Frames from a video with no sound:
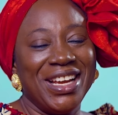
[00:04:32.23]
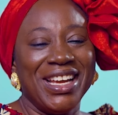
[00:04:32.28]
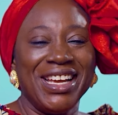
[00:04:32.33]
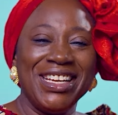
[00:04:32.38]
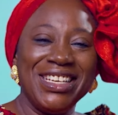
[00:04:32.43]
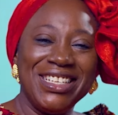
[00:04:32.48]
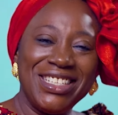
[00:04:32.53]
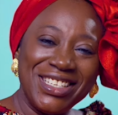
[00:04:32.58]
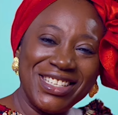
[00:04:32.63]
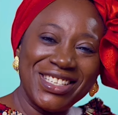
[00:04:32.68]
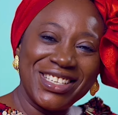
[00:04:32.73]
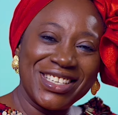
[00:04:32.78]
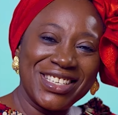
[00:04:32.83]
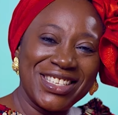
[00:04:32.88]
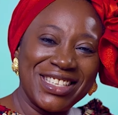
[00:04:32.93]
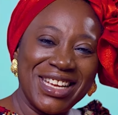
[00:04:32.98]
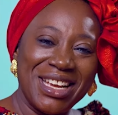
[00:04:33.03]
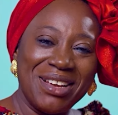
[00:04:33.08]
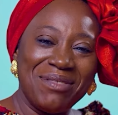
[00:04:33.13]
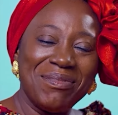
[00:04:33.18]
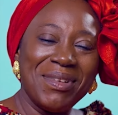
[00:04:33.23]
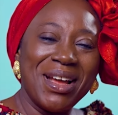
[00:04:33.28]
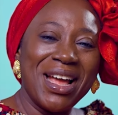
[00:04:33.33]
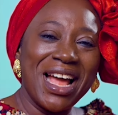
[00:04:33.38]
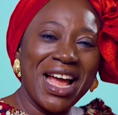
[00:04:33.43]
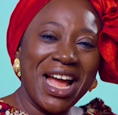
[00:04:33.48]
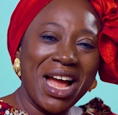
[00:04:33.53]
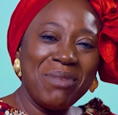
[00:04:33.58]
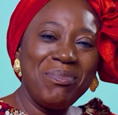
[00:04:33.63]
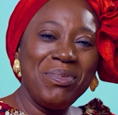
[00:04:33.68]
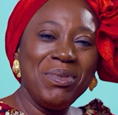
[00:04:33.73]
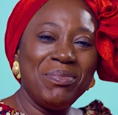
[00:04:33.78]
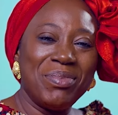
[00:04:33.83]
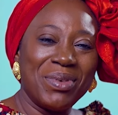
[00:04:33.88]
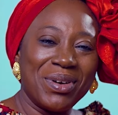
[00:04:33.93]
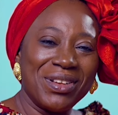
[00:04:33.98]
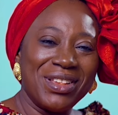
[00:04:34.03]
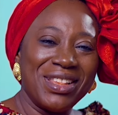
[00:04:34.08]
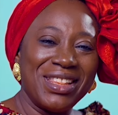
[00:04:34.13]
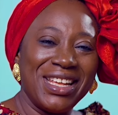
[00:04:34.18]
In Jesus' name, happy
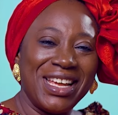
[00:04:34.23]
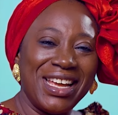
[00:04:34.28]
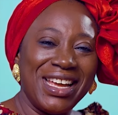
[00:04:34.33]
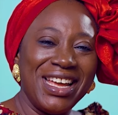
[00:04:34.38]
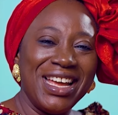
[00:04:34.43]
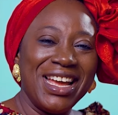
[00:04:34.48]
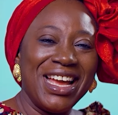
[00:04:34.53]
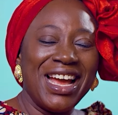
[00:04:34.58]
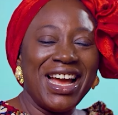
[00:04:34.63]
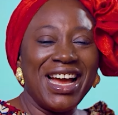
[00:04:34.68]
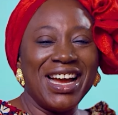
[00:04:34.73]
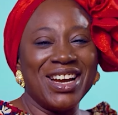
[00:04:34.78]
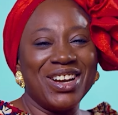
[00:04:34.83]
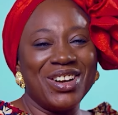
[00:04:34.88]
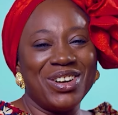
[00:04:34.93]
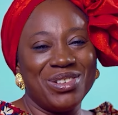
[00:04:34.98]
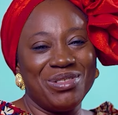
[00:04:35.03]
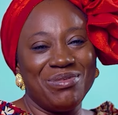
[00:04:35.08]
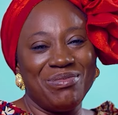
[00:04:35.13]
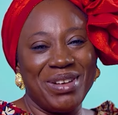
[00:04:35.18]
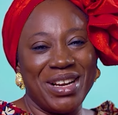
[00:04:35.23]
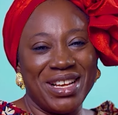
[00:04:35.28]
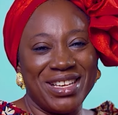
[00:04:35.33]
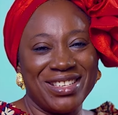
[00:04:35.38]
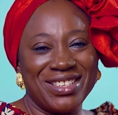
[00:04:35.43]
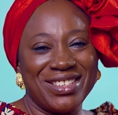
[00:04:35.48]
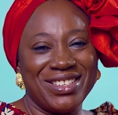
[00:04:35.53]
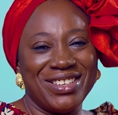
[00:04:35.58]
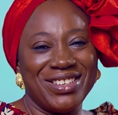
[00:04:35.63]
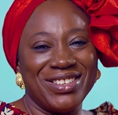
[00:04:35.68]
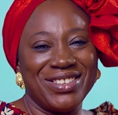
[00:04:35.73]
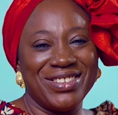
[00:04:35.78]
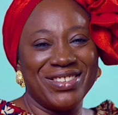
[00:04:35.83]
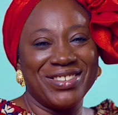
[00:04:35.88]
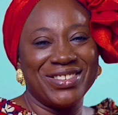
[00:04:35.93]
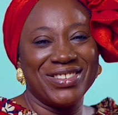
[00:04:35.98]
birthday and God bless you.